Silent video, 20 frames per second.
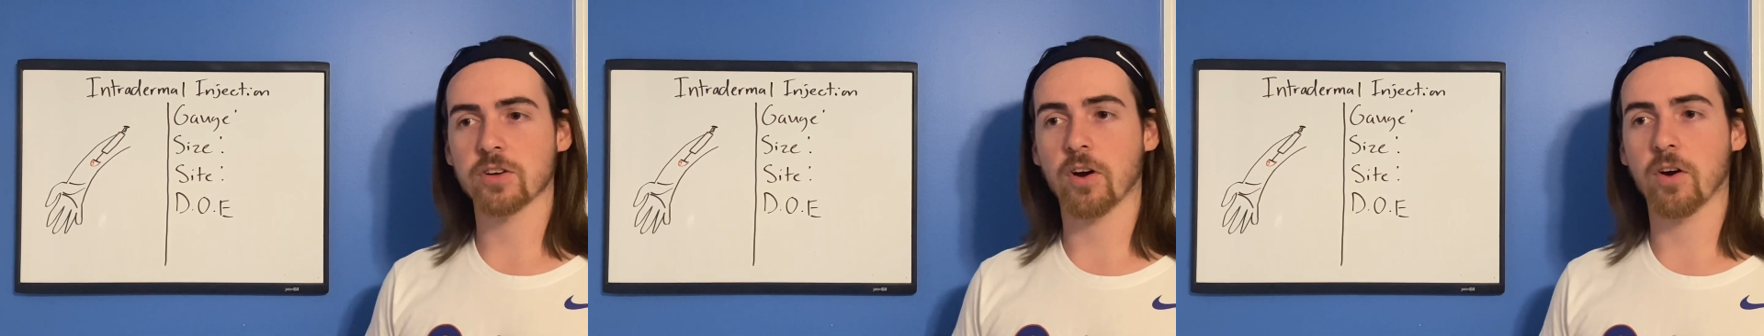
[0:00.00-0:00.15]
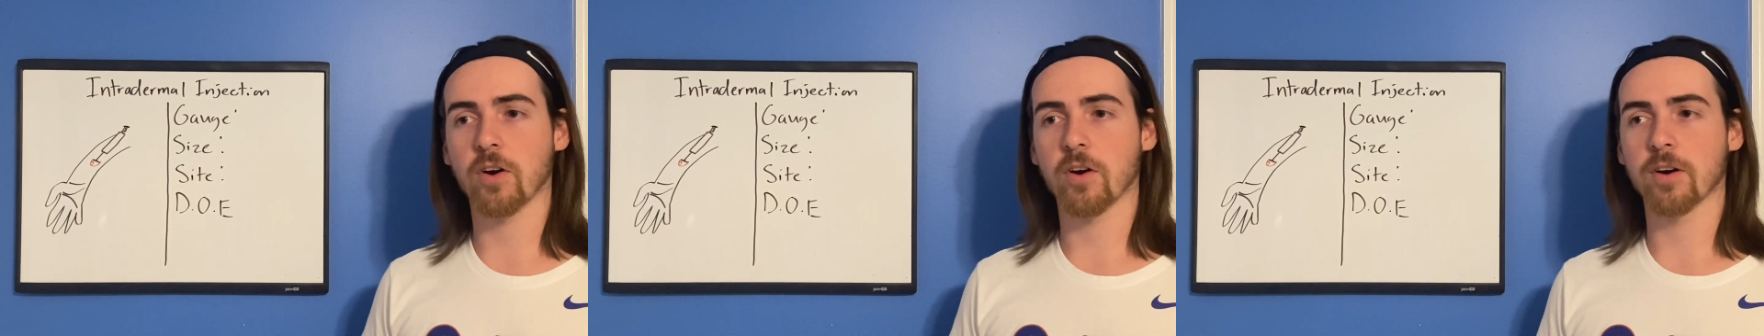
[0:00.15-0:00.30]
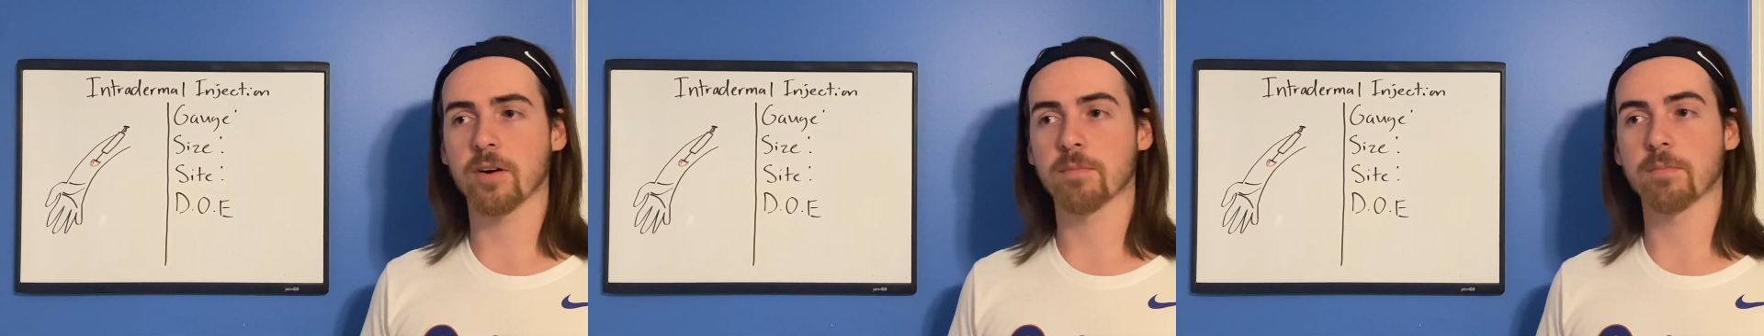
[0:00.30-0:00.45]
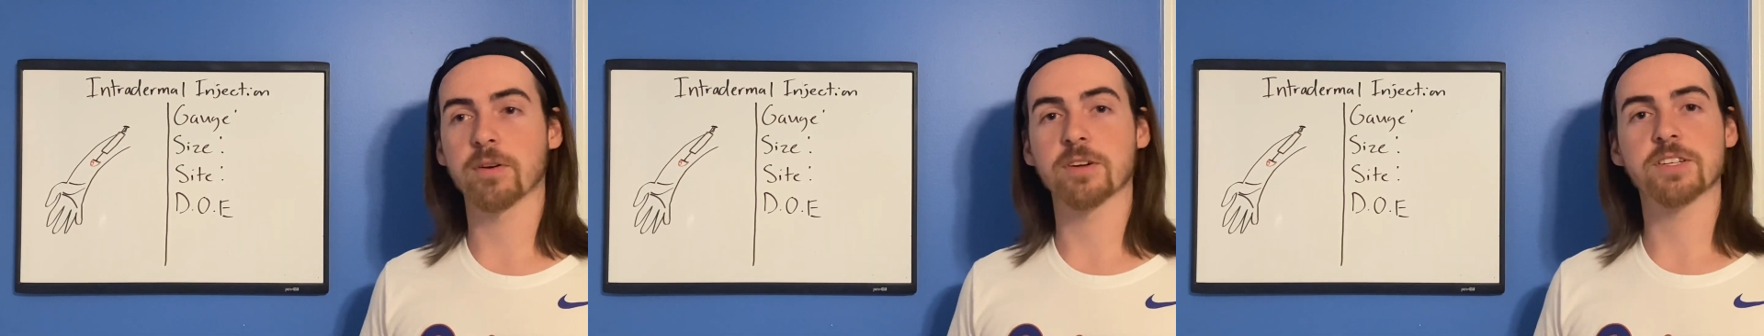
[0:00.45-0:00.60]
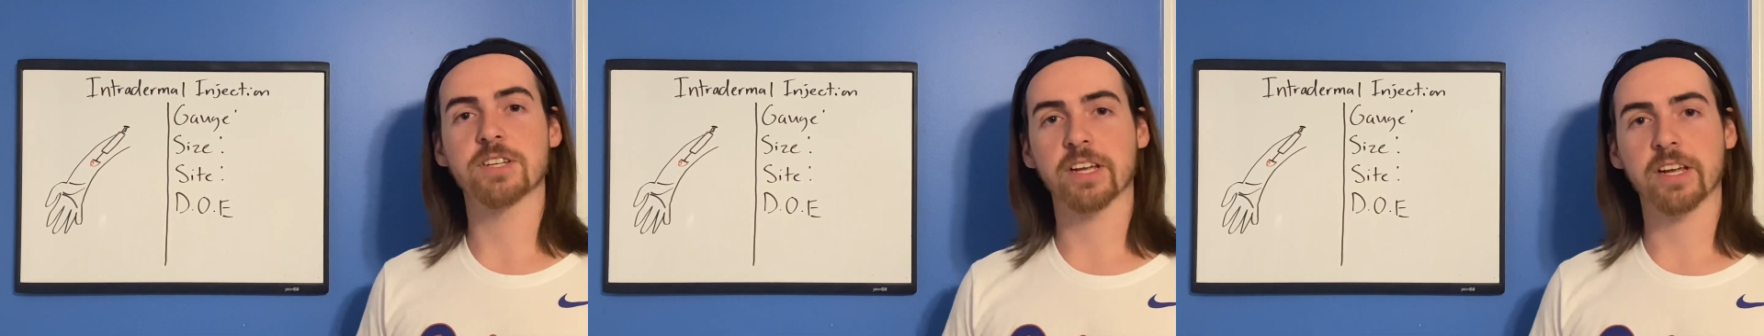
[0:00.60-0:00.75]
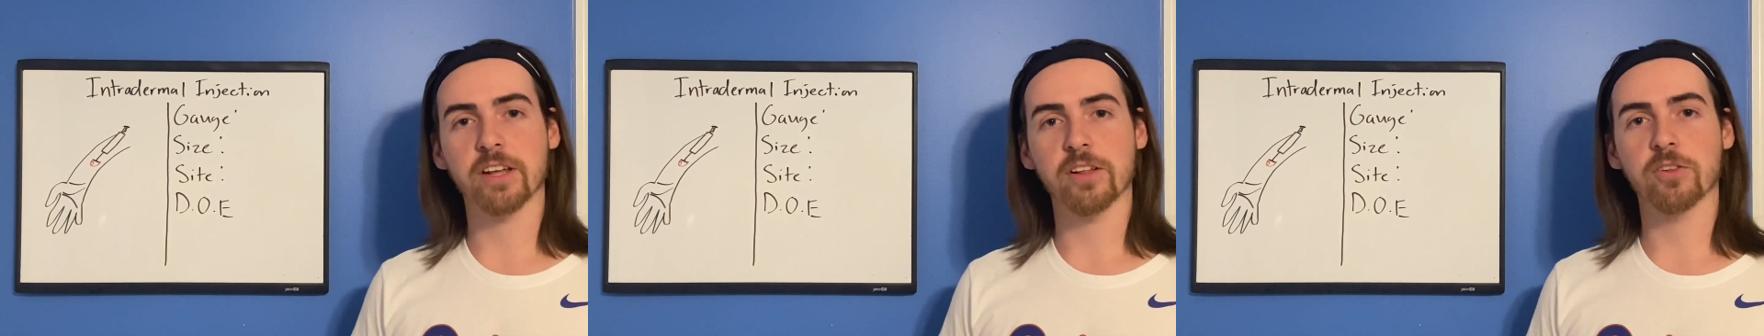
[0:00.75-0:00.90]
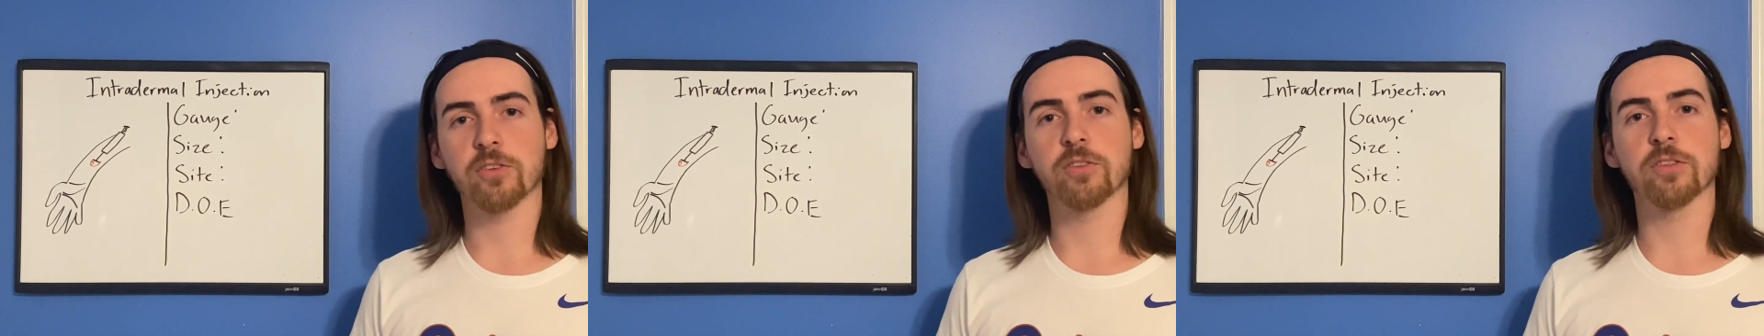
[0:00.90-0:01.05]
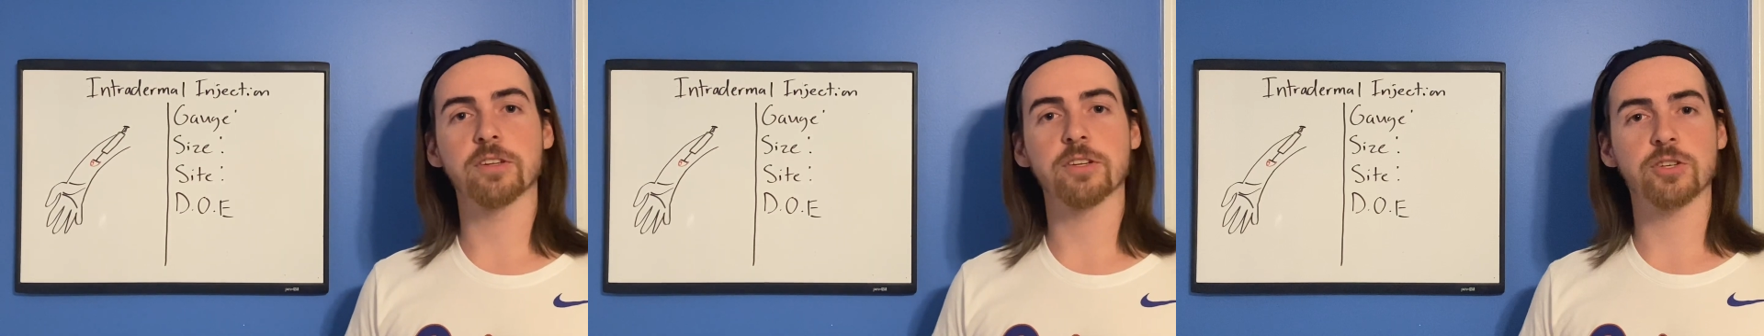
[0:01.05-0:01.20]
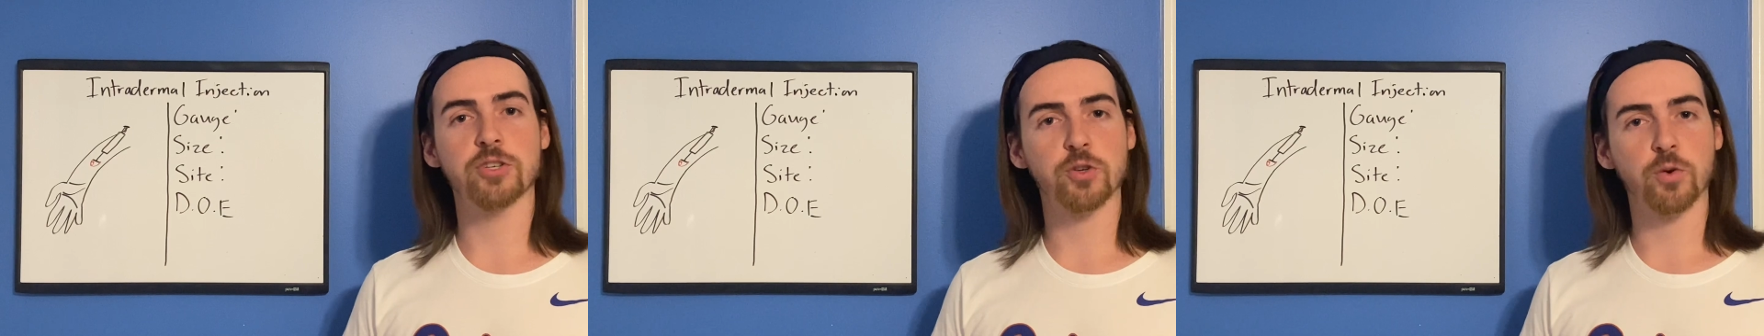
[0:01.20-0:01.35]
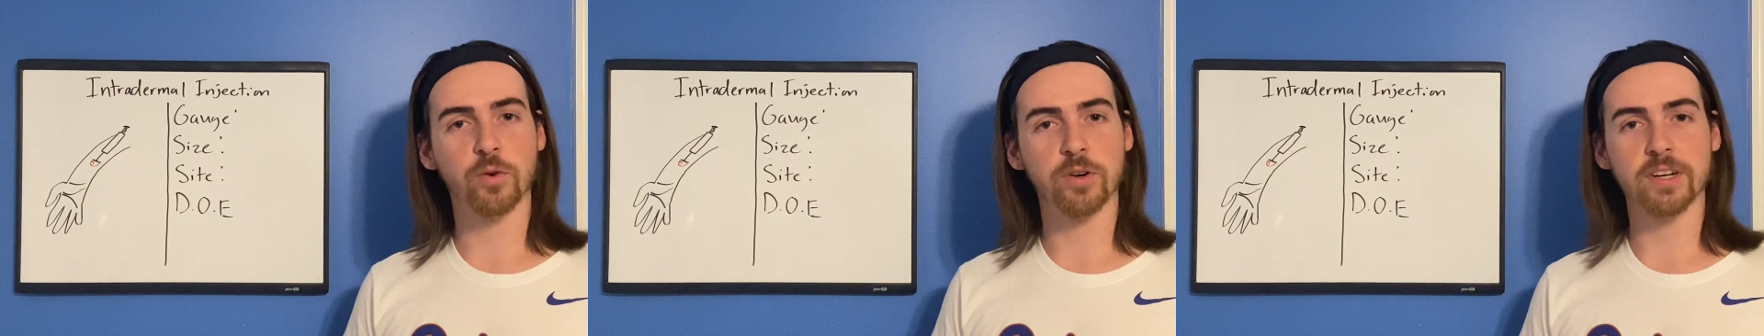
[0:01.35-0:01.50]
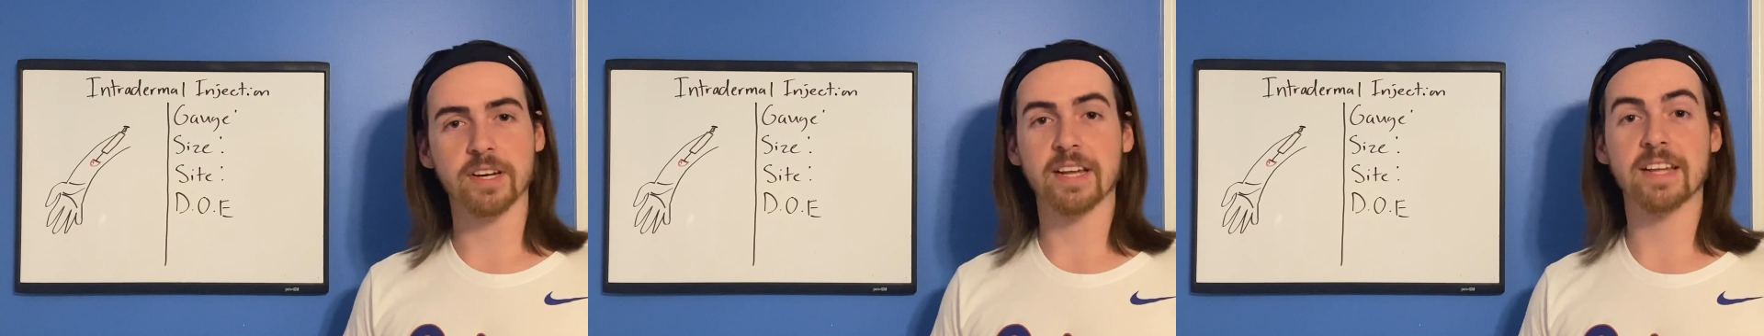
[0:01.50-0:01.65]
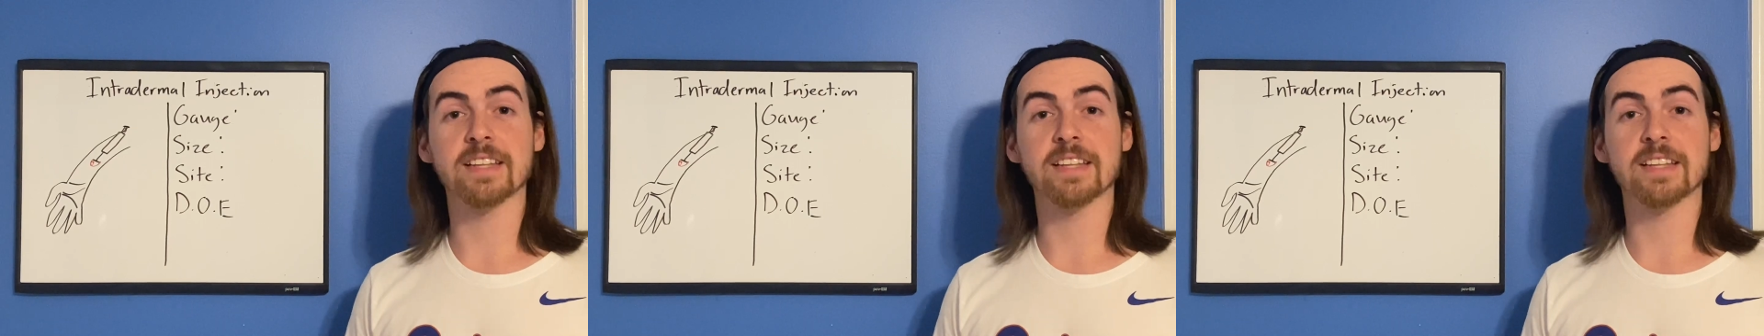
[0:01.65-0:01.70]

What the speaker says: are particularly short